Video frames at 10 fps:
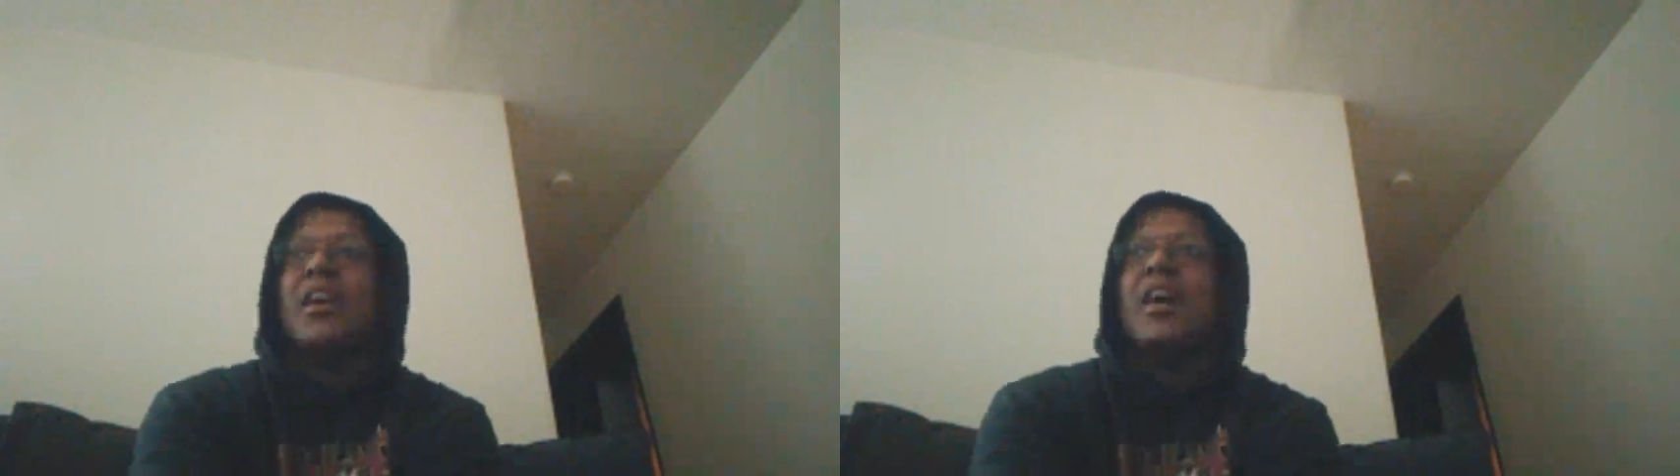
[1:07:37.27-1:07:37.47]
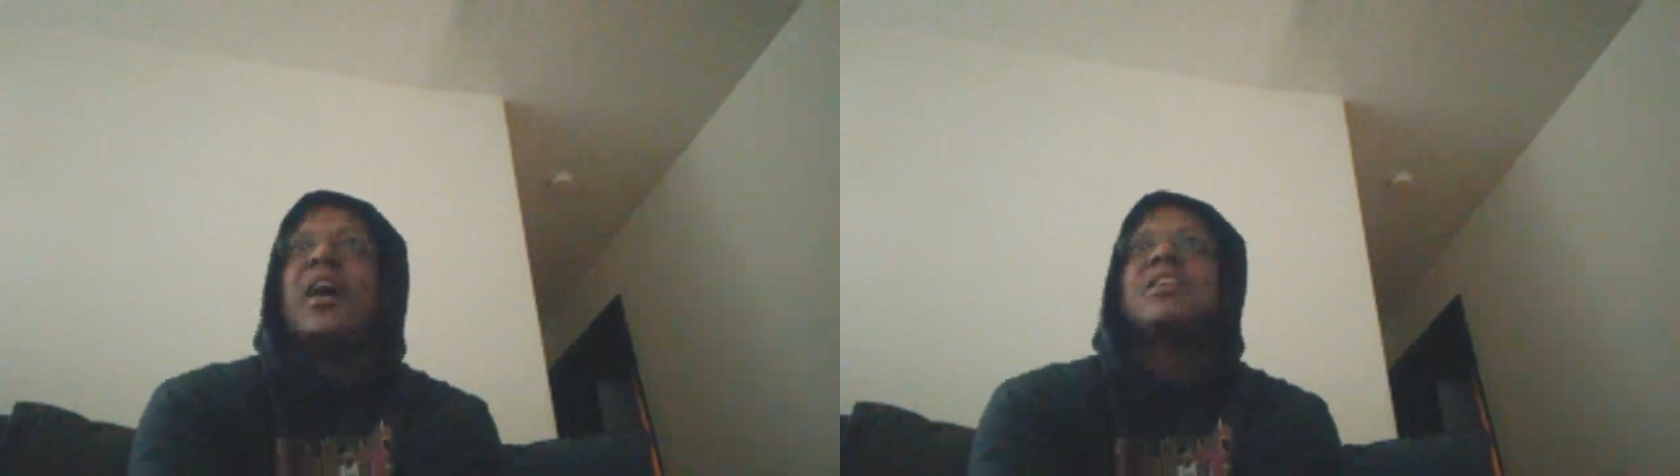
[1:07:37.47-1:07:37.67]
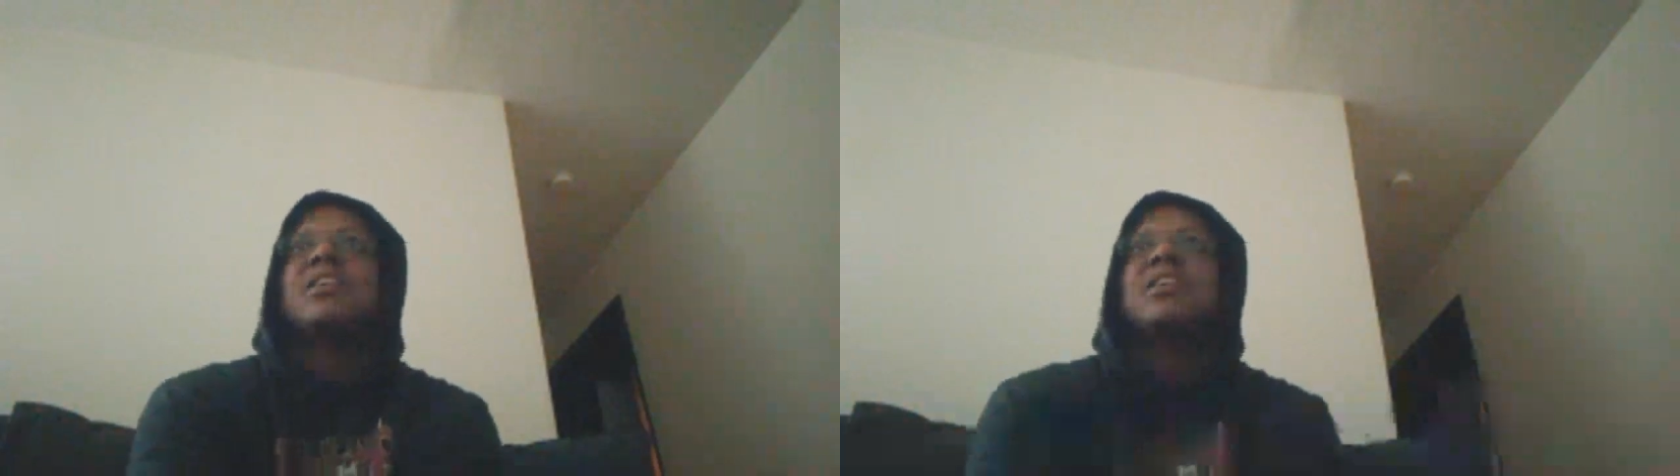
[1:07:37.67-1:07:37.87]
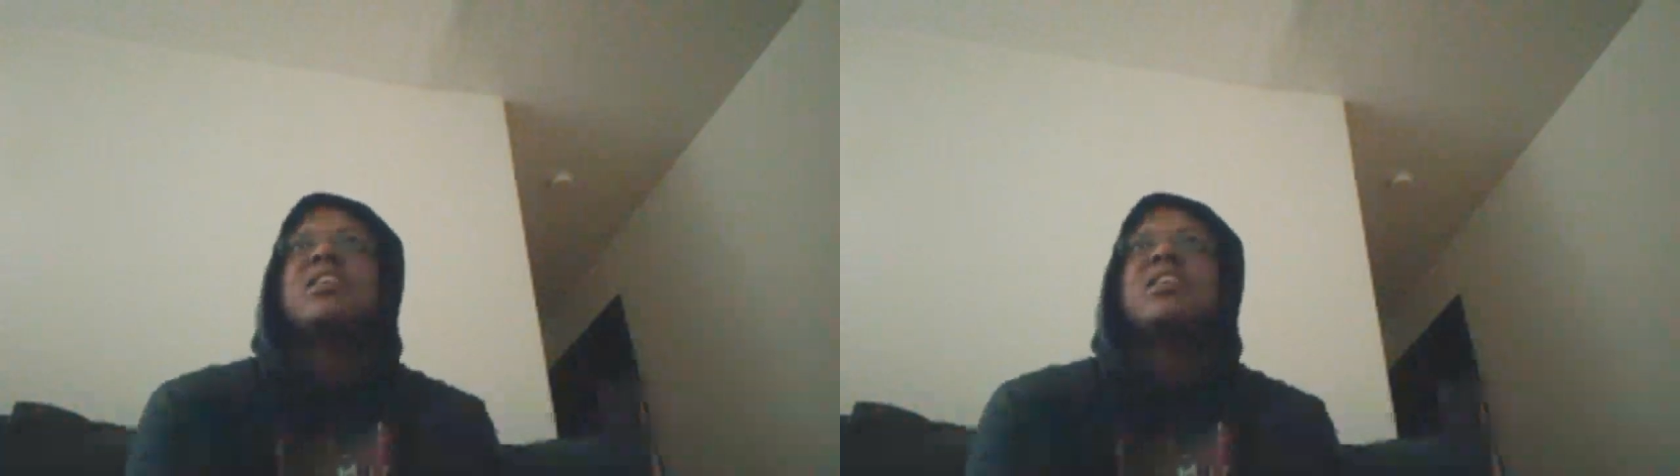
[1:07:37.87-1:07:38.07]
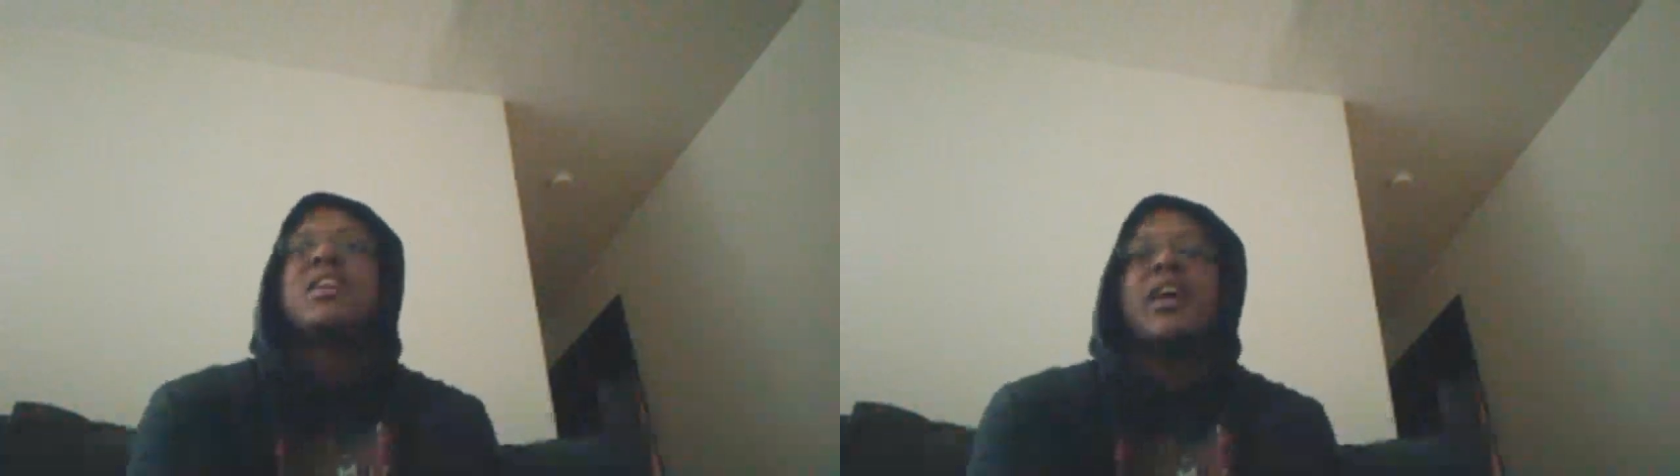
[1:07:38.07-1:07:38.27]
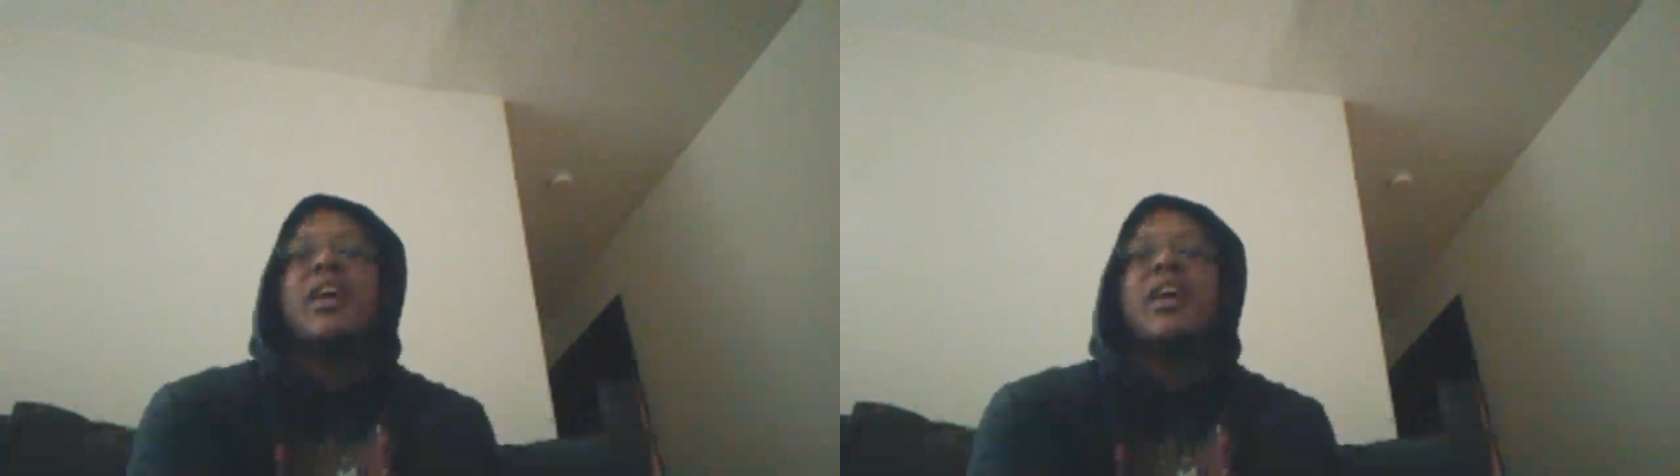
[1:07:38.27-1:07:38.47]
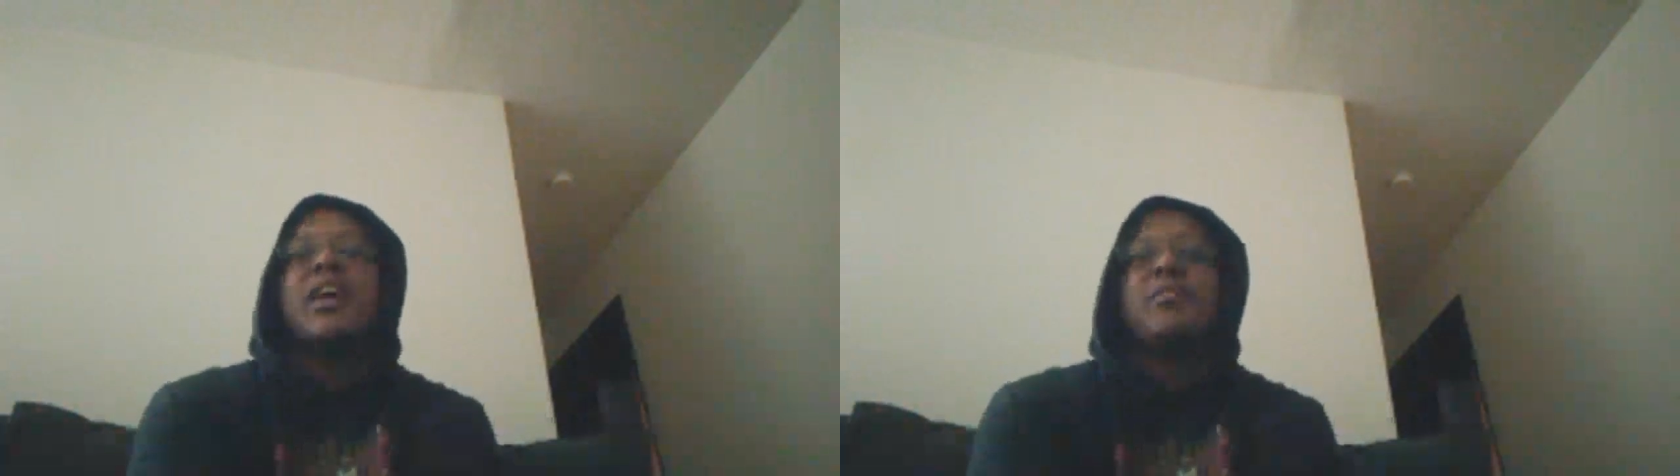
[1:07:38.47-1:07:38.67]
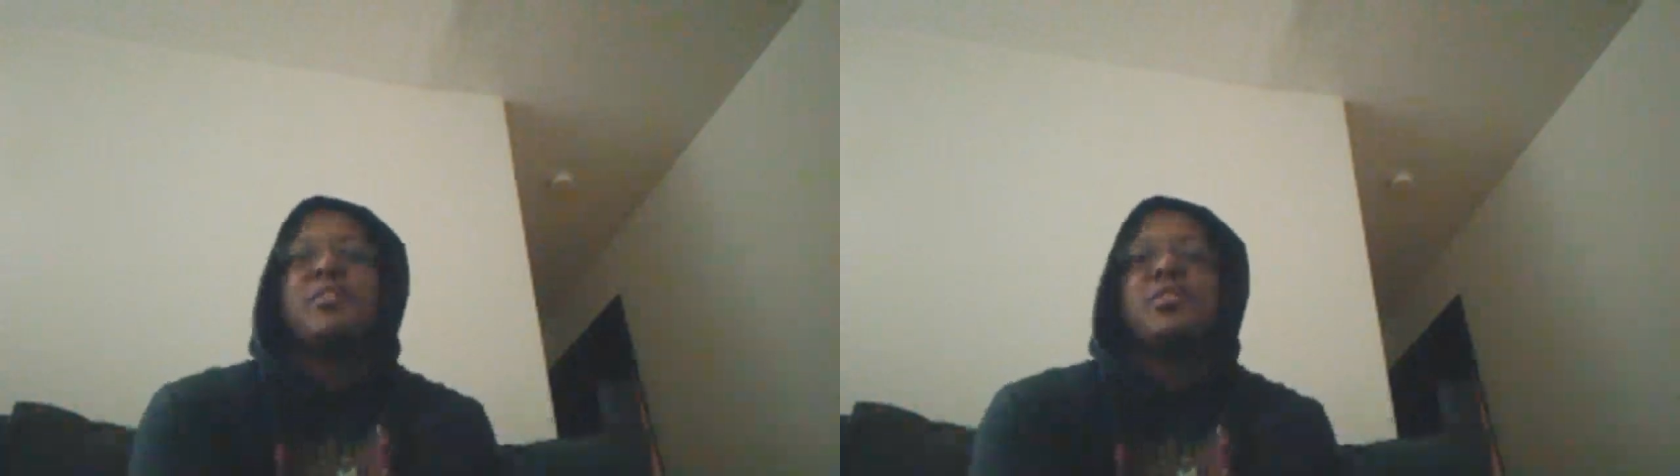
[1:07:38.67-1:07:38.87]
I still haven't
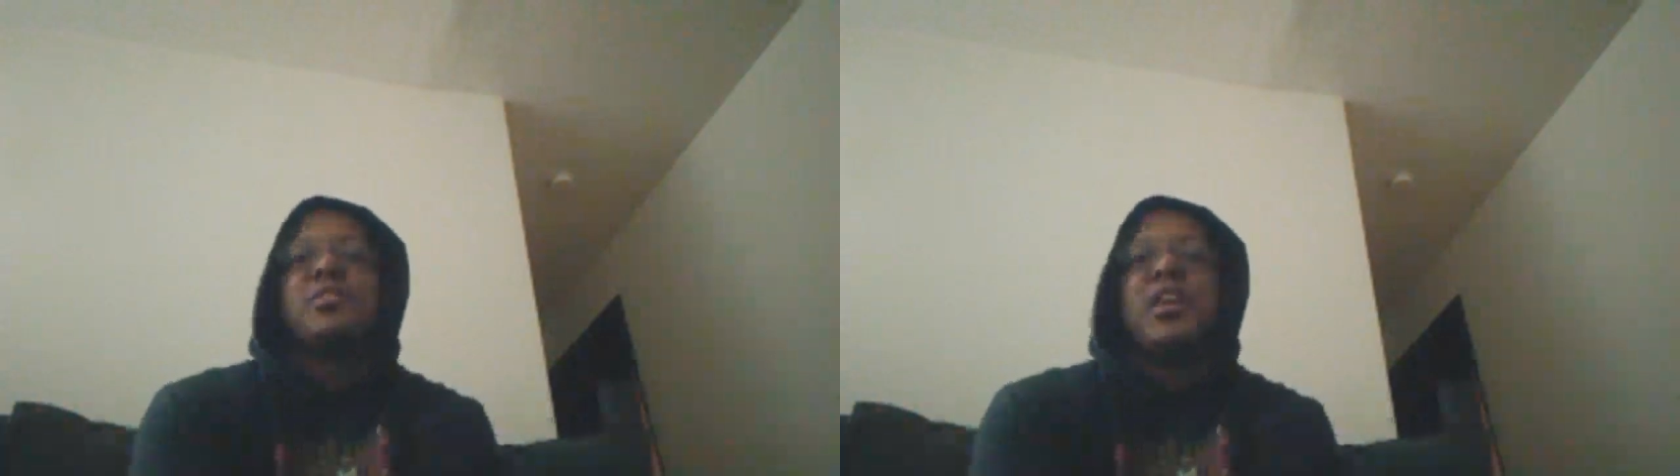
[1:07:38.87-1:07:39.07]
scratched the